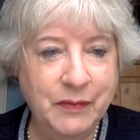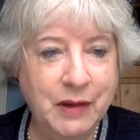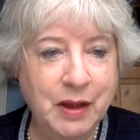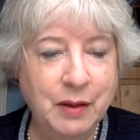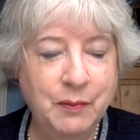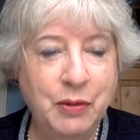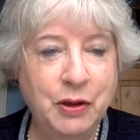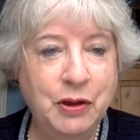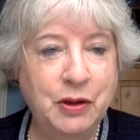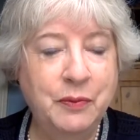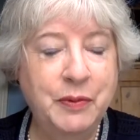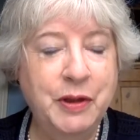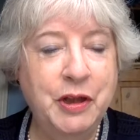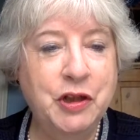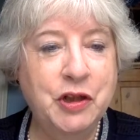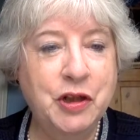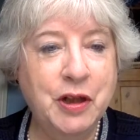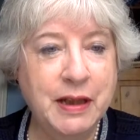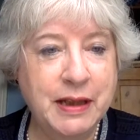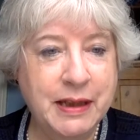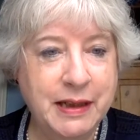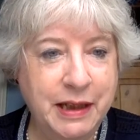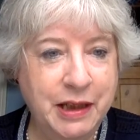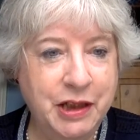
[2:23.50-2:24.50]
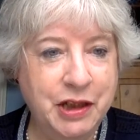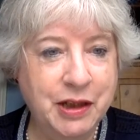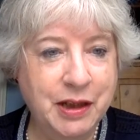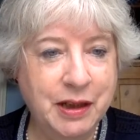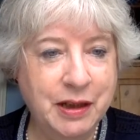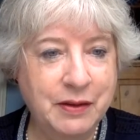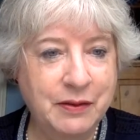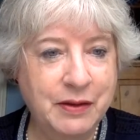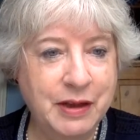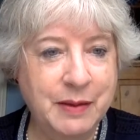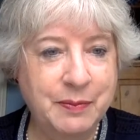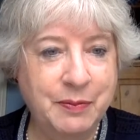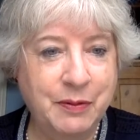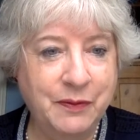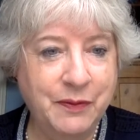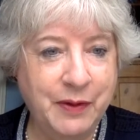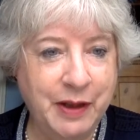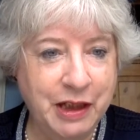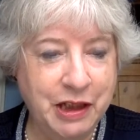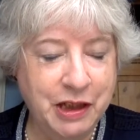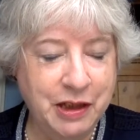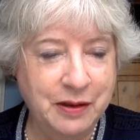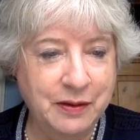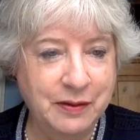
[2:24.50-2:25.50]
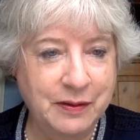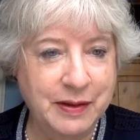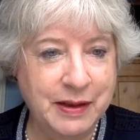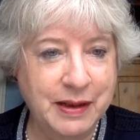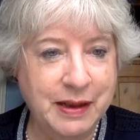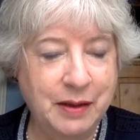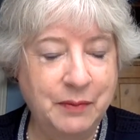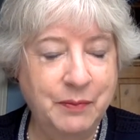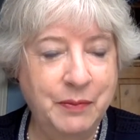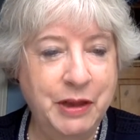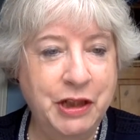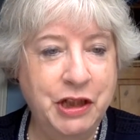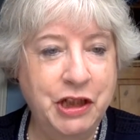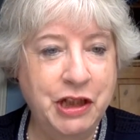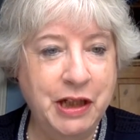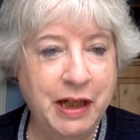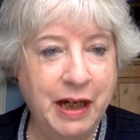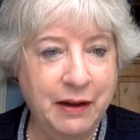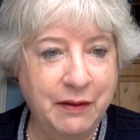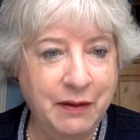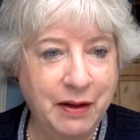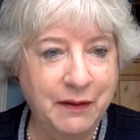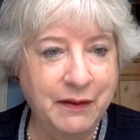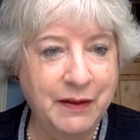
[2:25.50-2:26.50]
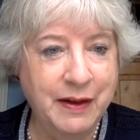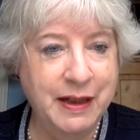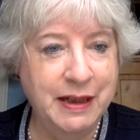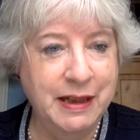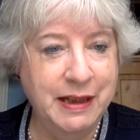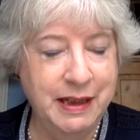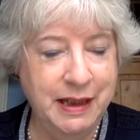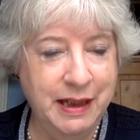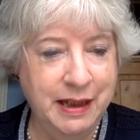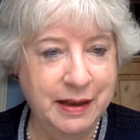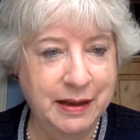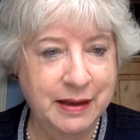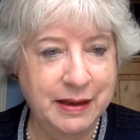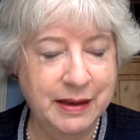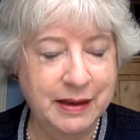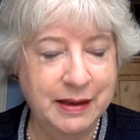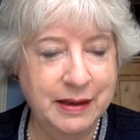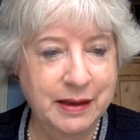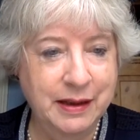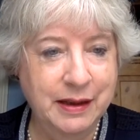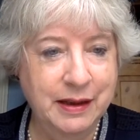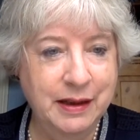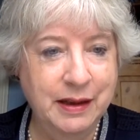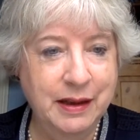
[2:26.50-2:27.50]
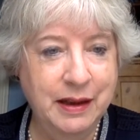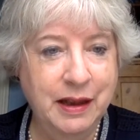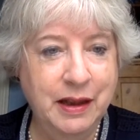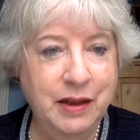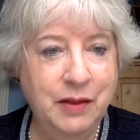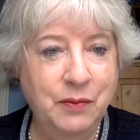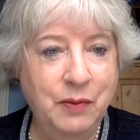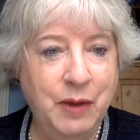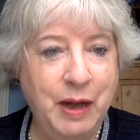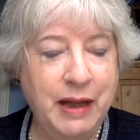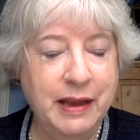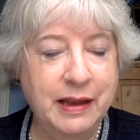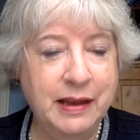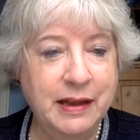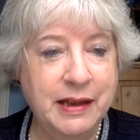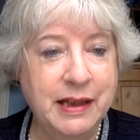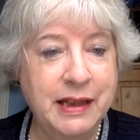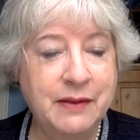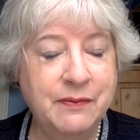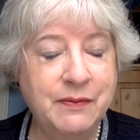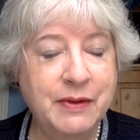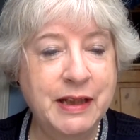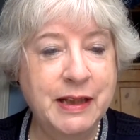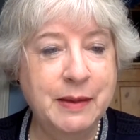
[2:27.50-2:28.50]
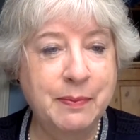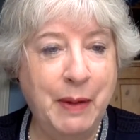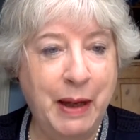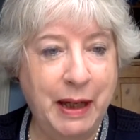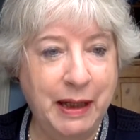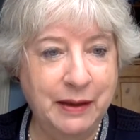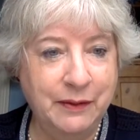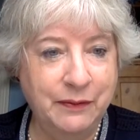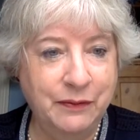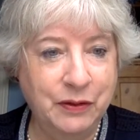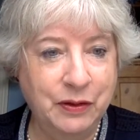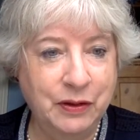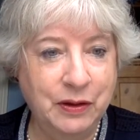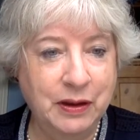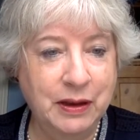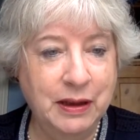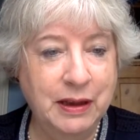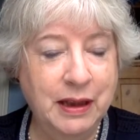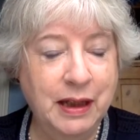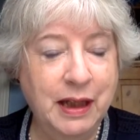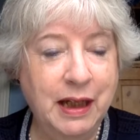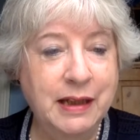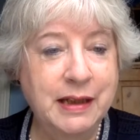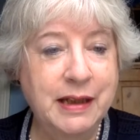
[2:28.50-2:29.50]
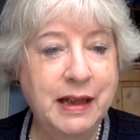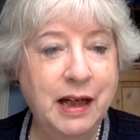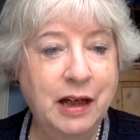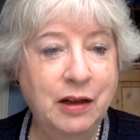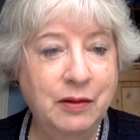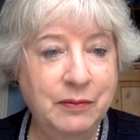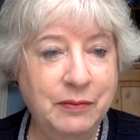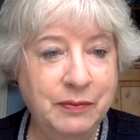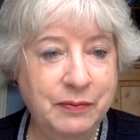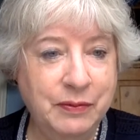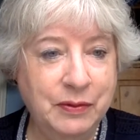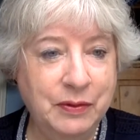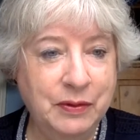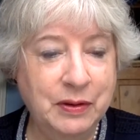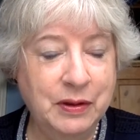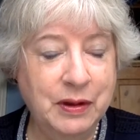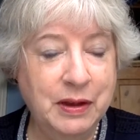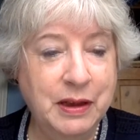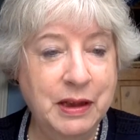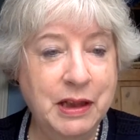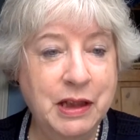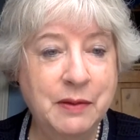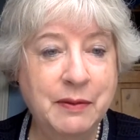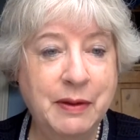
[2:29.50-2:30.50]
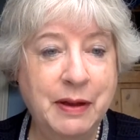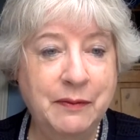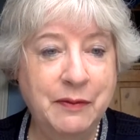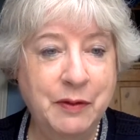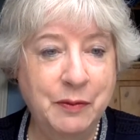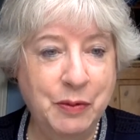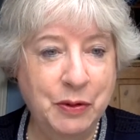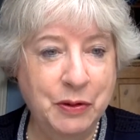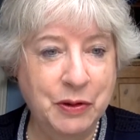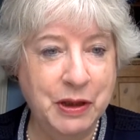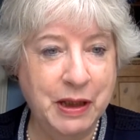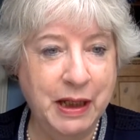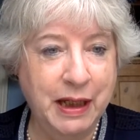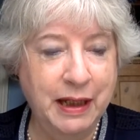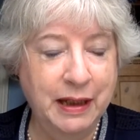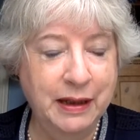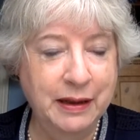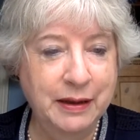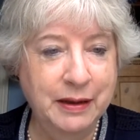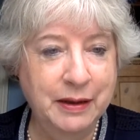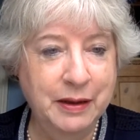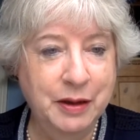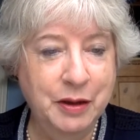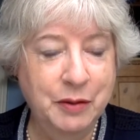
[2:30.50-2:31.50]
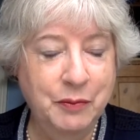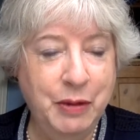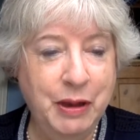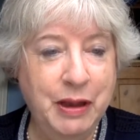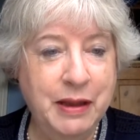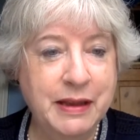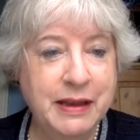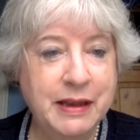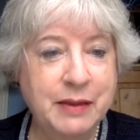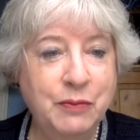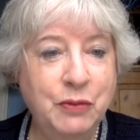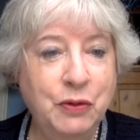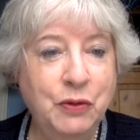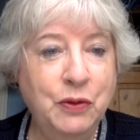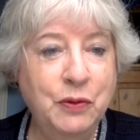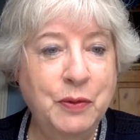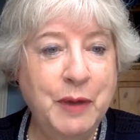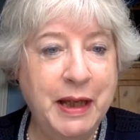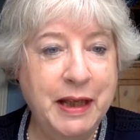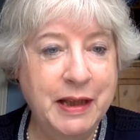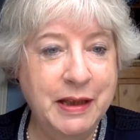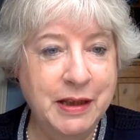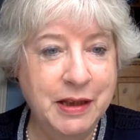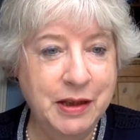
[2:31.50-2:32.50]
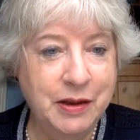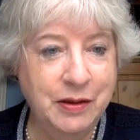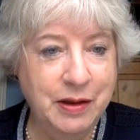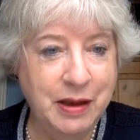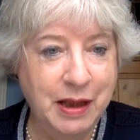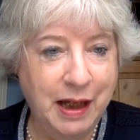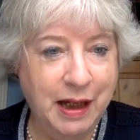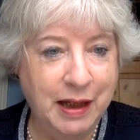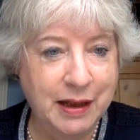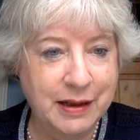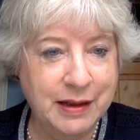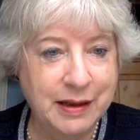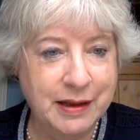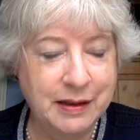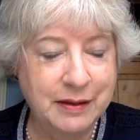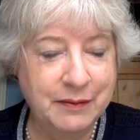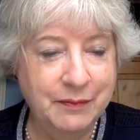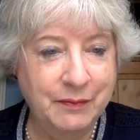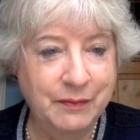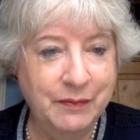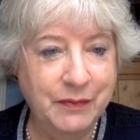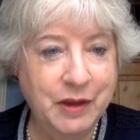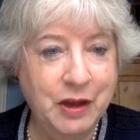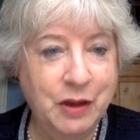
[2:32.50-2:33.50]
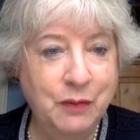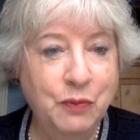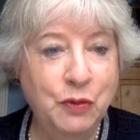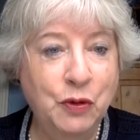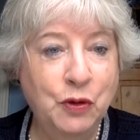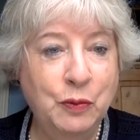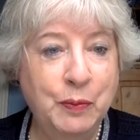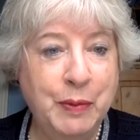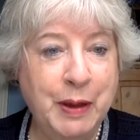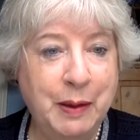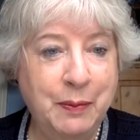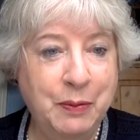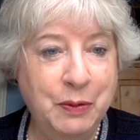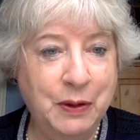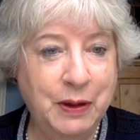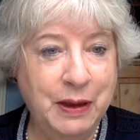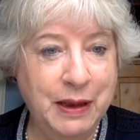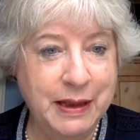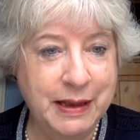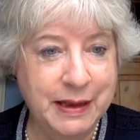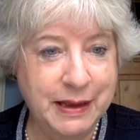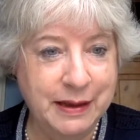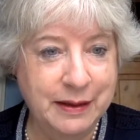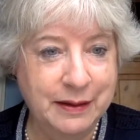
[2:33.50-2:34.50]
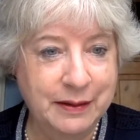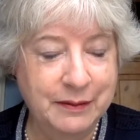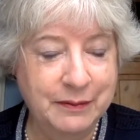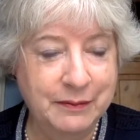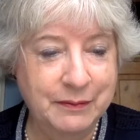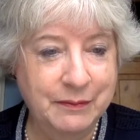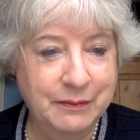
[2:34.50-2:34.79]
but that we trust each other as professionals and we share our ideas in a way that is respectful and helpful to everybody. Because the more we can do that, the more people listen.